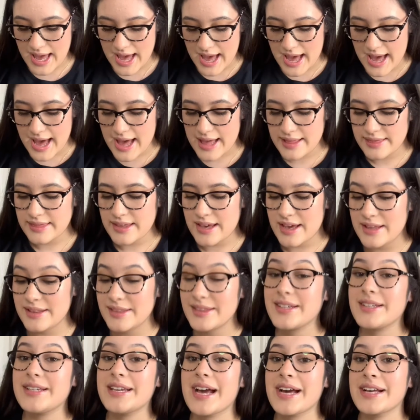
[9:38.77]
And then
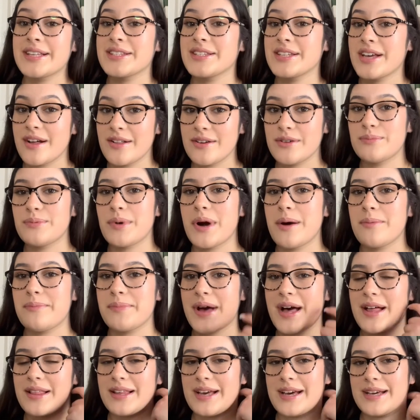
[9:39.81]
the next ColourPop
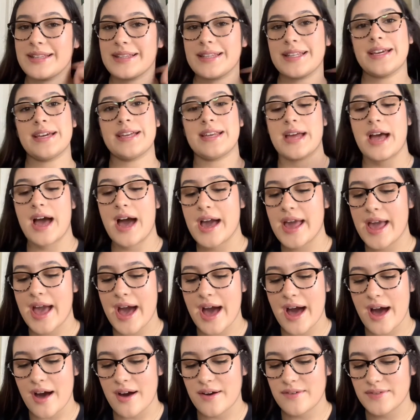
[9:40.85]
palette that I
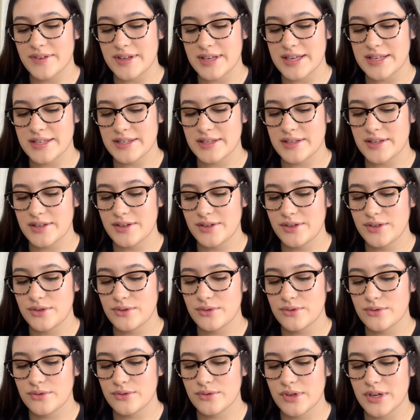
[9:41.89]
have is the
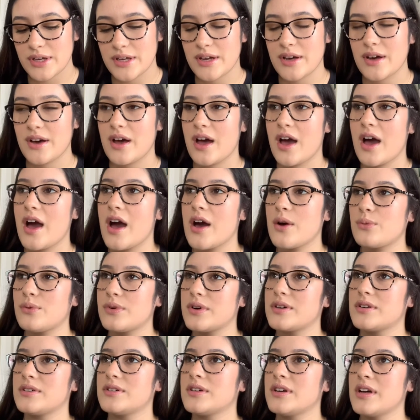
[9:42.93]
new,
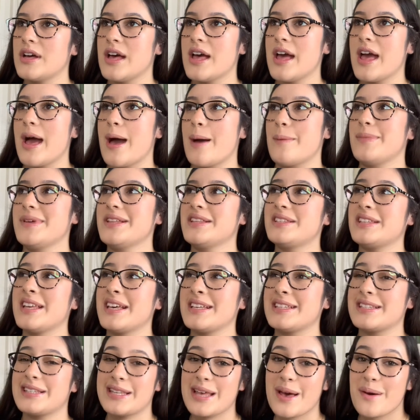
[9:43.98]
well, I mean, it's
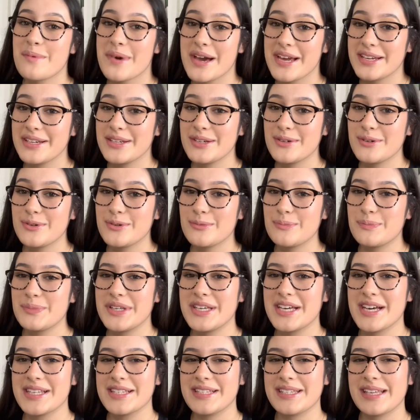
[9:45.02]
like semi-new
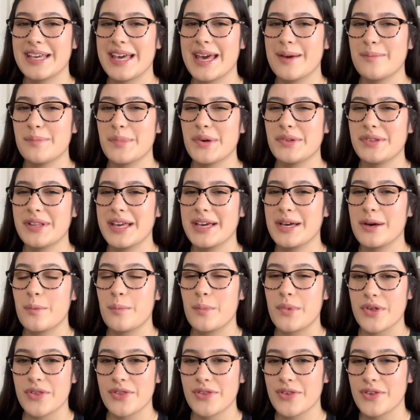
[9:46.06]
because it came out like a
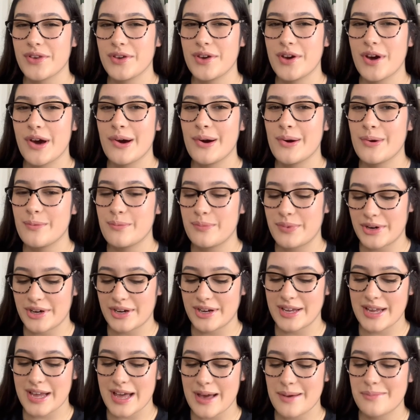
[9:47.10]
month ago,
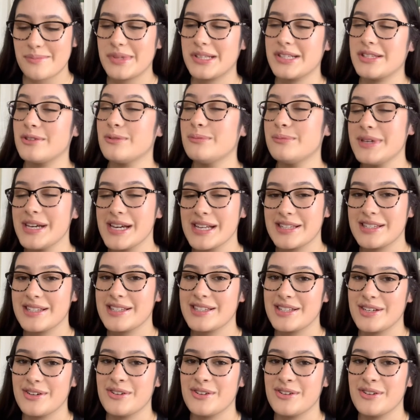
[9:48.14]
but I mean, to me, it's still